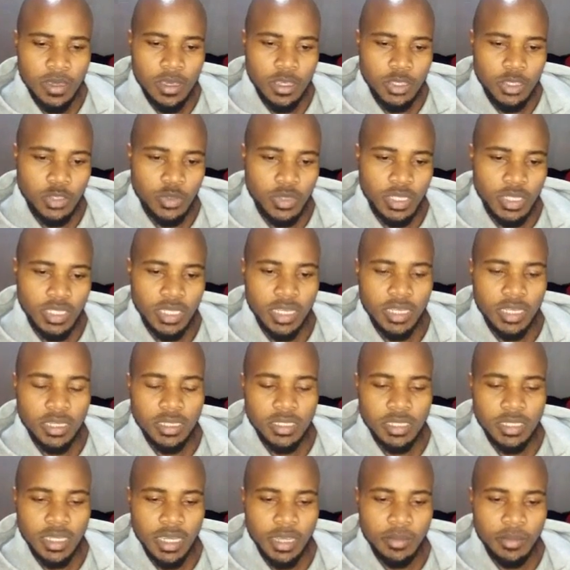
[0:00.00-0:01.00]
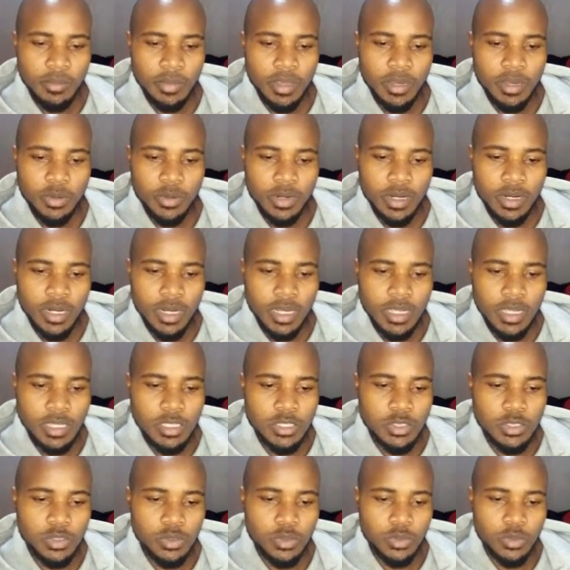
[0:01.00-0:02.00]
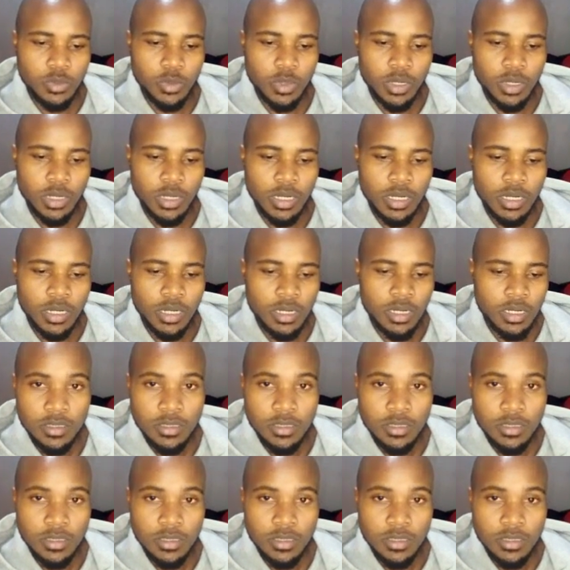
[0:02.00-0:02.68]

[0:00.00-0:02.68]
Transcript: so that anytime anyone clicks to your